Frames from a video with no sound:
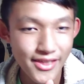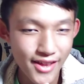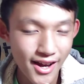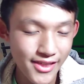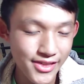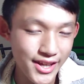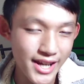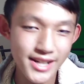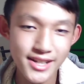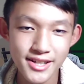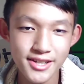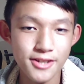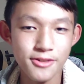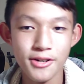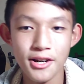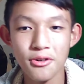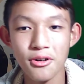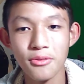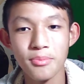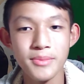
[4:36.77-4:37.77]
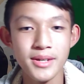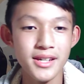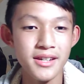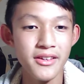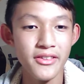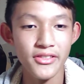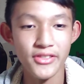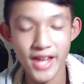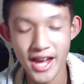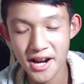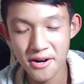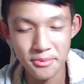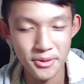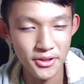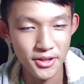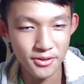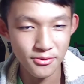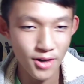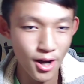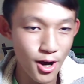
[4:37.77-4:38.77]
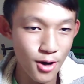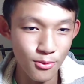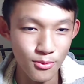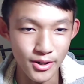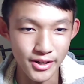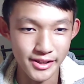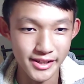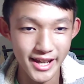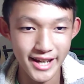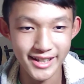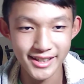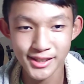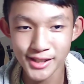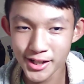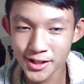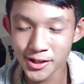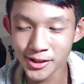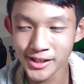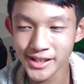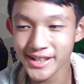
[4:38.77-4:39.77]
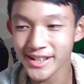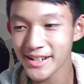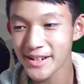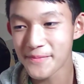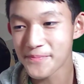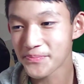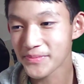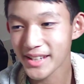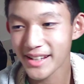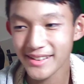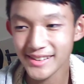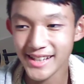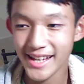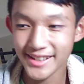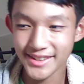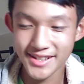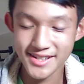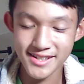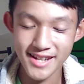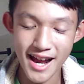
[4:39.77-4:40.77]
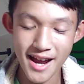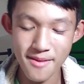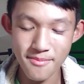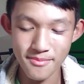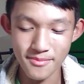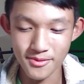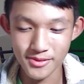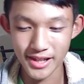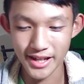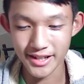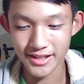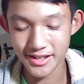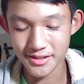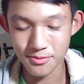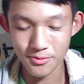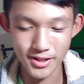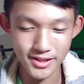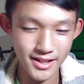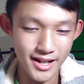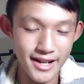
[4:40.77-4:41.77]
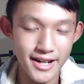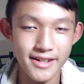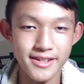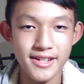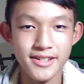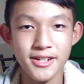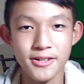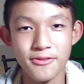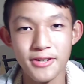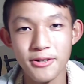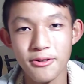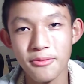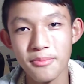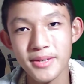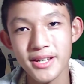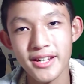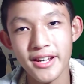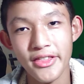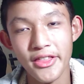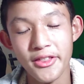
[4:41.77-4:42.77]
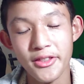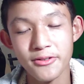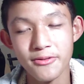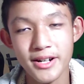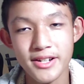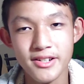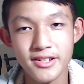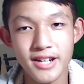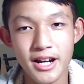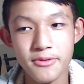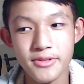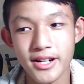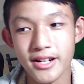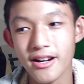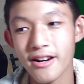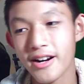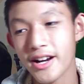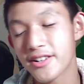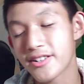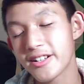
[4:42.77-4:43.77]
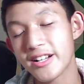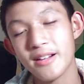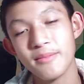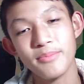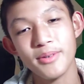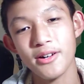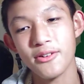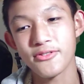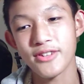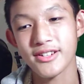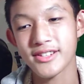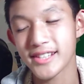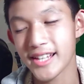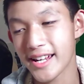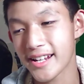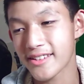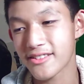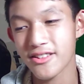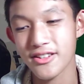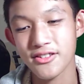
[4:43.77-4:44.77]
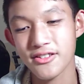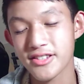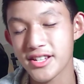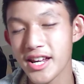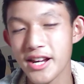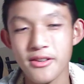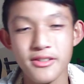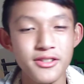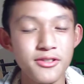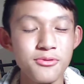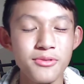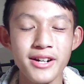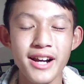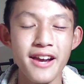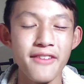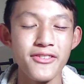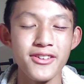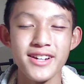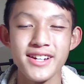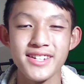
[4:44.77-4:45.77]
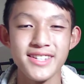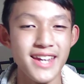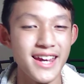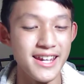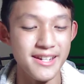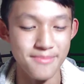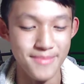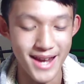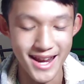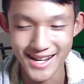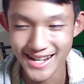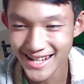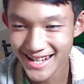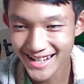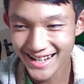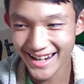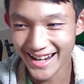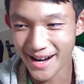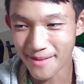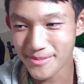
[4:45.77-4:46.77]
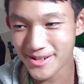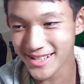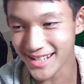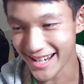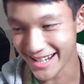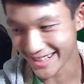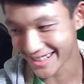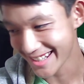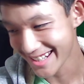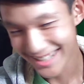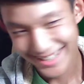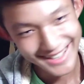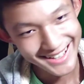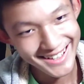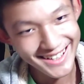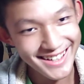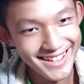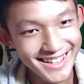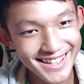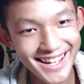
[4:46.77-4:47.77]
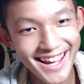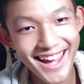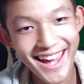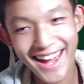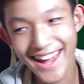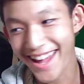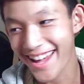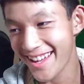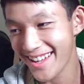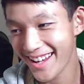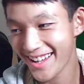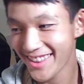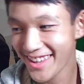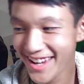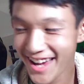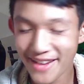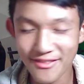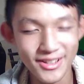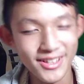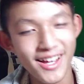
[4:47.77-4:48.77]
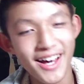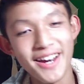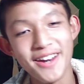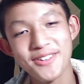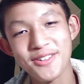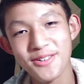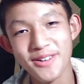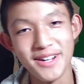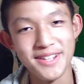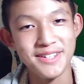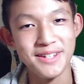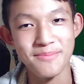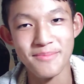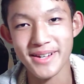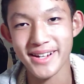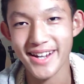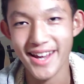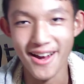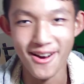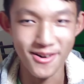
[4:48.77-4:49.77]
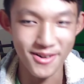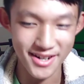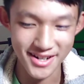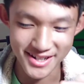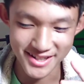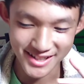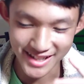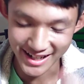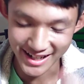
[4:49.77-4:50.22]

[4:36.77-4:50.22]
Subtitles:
they disagreed with me, they were the wrong one. Literally, this time, this one guy disagreed with me, and then the racist guy was like, all right, shut up, bro. Just do whatever he says, man. And I'm just like, yeah, they have a lot of trust in me now because,